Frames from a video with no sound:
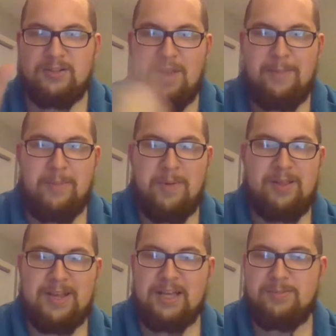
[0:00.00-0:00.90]
a
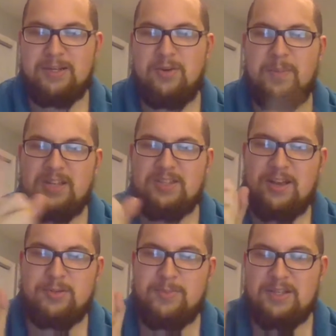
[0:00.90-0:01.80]
hyperbolic aspect to it, but it's not in
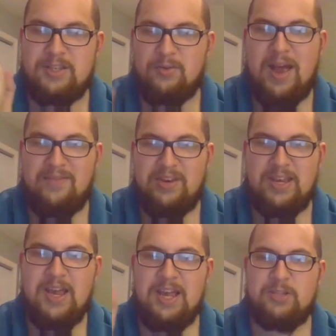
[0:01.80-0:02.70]
response to gravity.
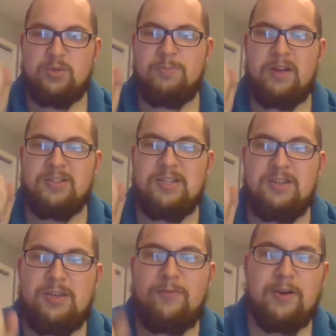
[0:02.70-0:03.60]
It's response to
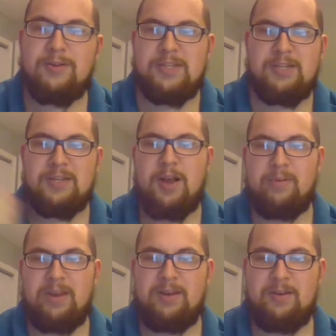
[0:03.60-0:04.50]
difficulty to
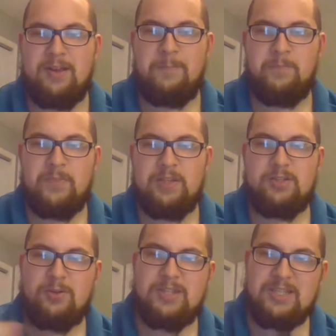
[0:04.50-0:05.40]
comprehend. So
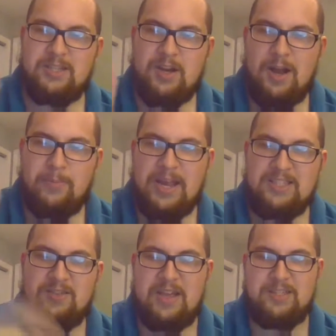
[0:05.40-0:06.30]
it's a
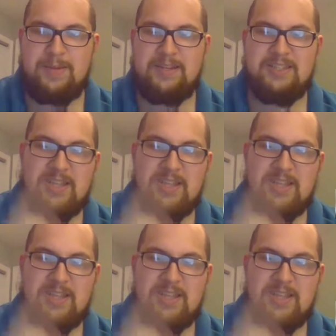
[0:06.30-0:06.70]
comprehensive aspect.